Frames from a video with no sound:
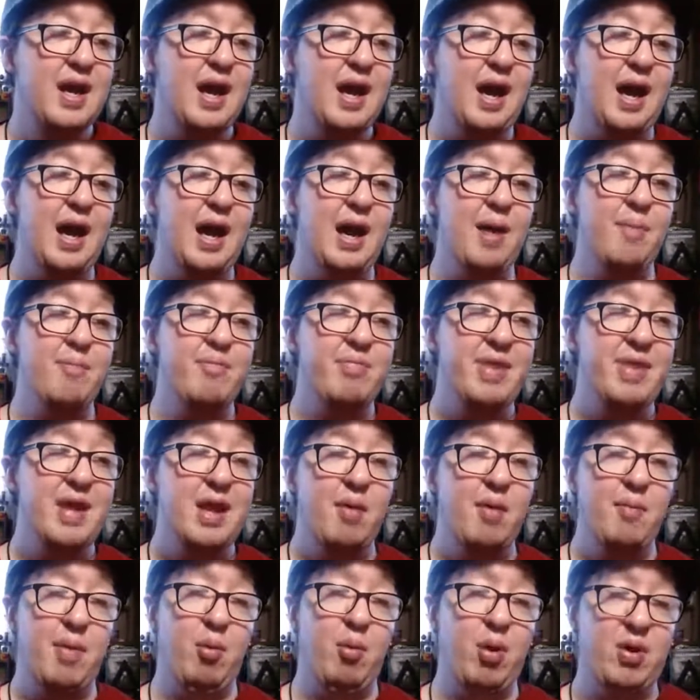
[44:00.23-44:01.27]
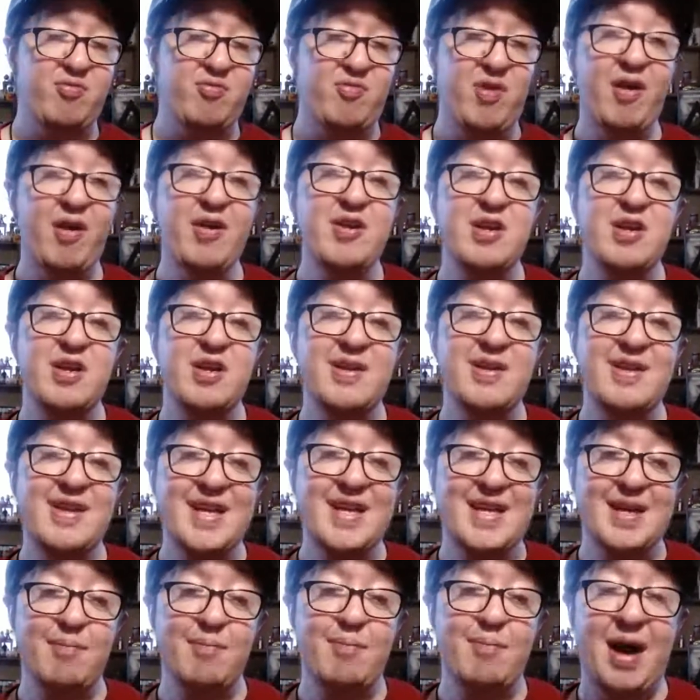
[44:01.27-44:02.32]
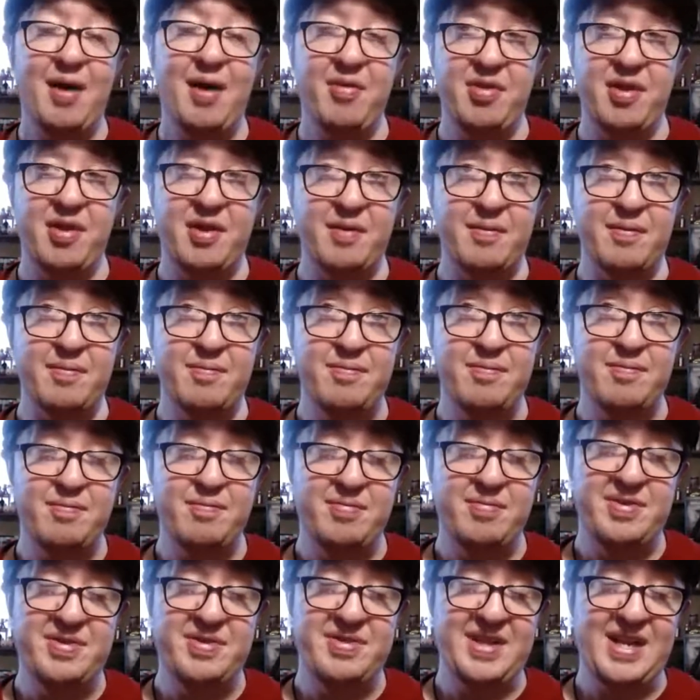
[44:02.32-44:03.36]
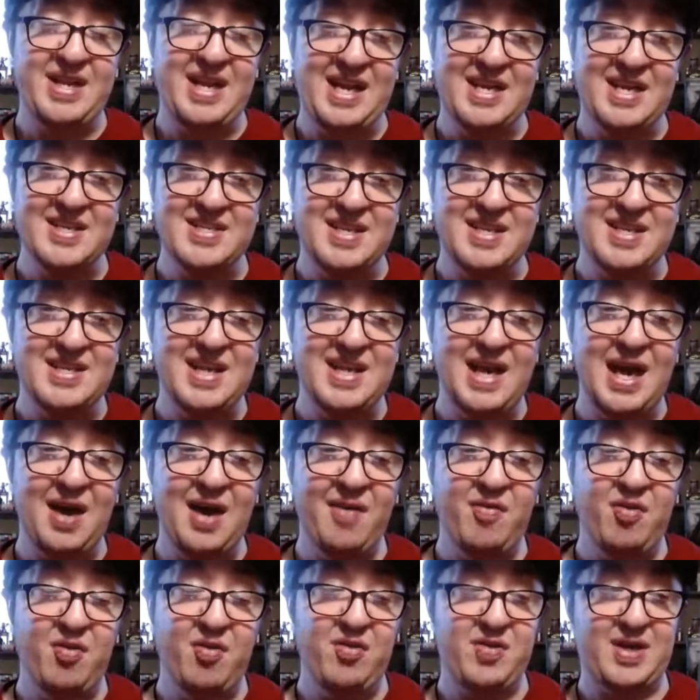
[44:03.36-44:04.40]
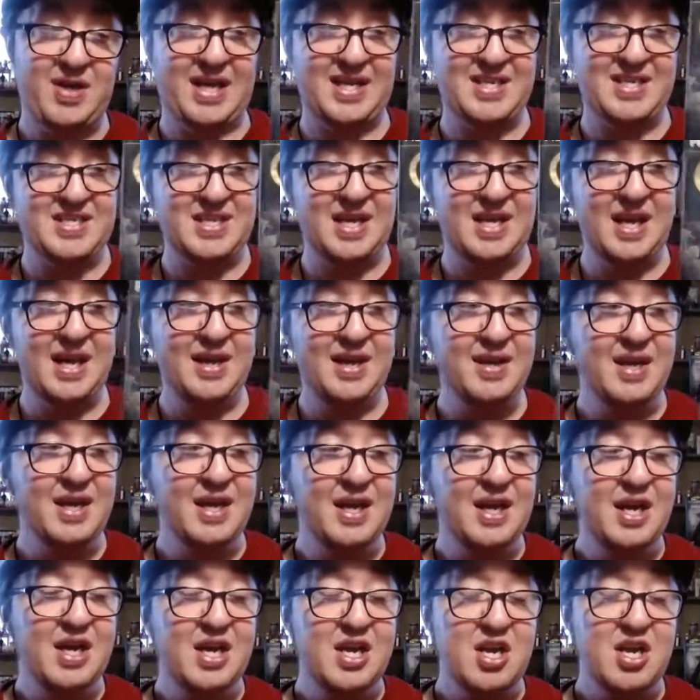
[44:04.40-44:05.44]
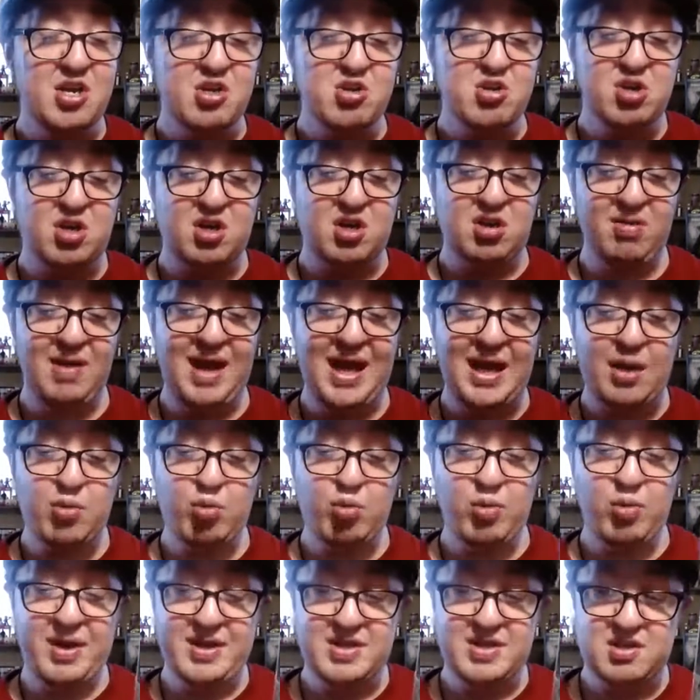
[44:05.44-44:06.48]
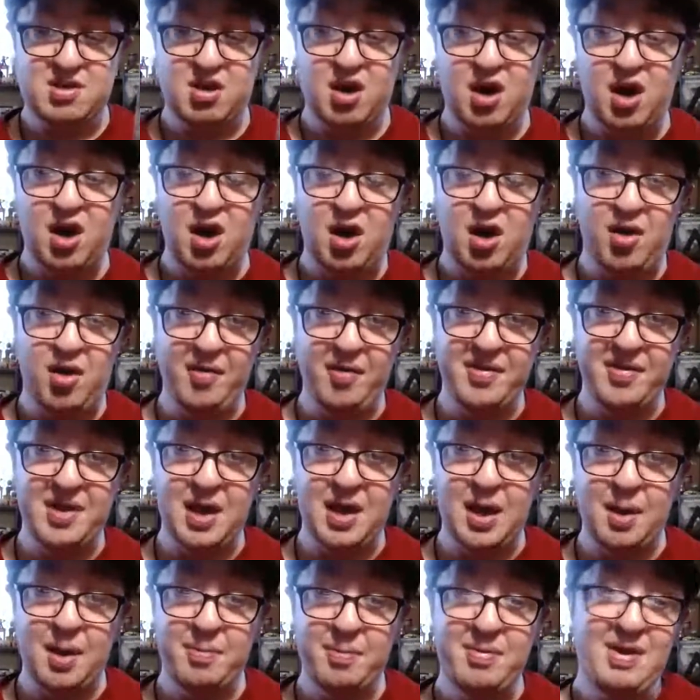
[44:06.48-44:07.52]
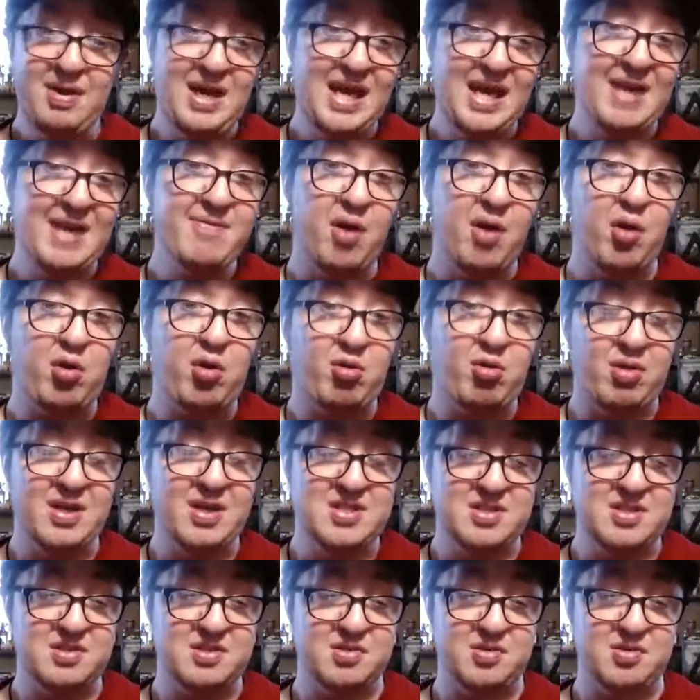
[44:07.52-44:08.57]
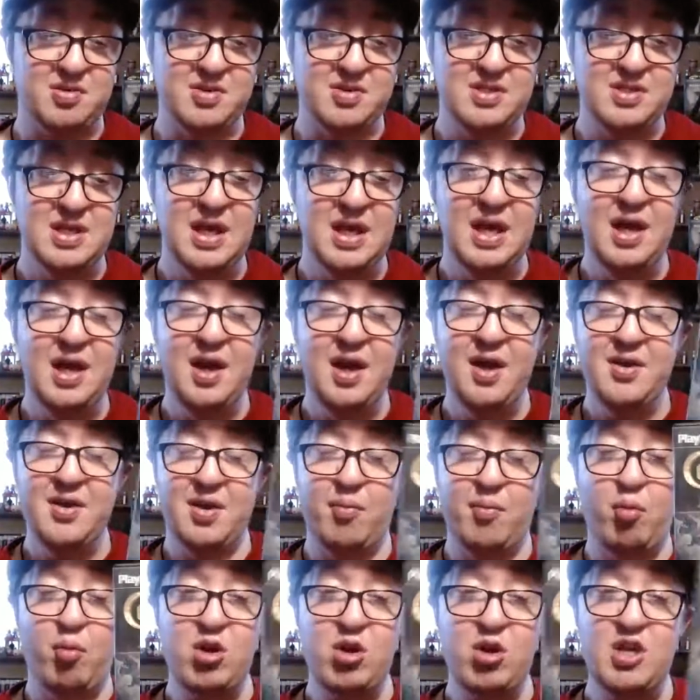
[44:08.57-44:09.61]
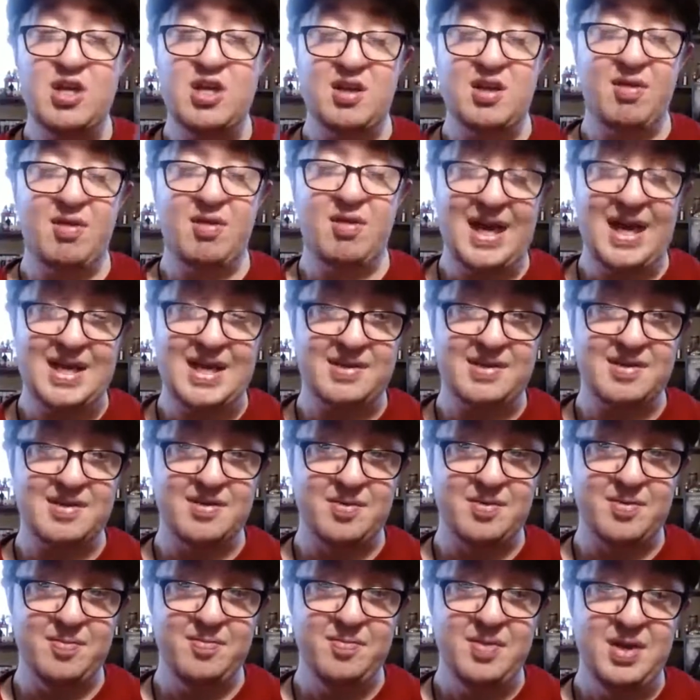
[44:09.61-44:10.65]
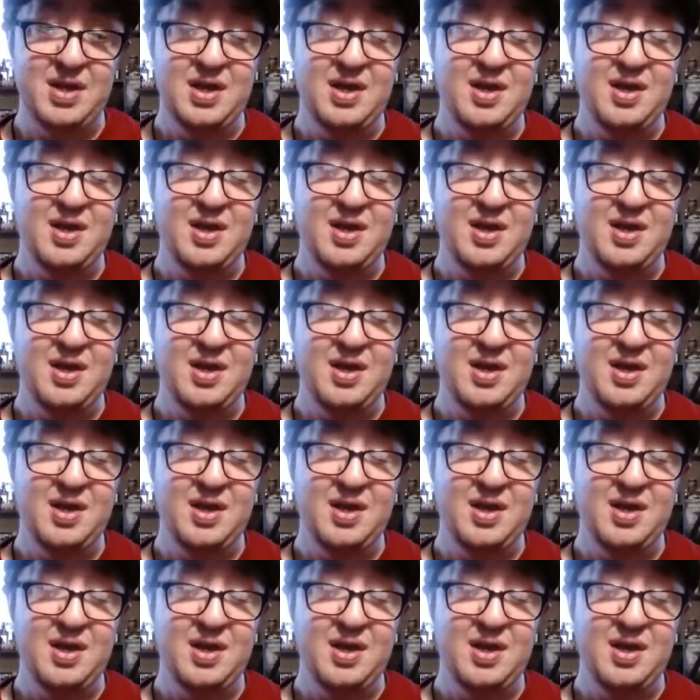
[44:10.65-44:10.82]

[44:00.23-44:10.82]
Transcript: uh, but what's very unique about the Instant Devils, like I said, you collect what's called Evo crystals. The more you collect them,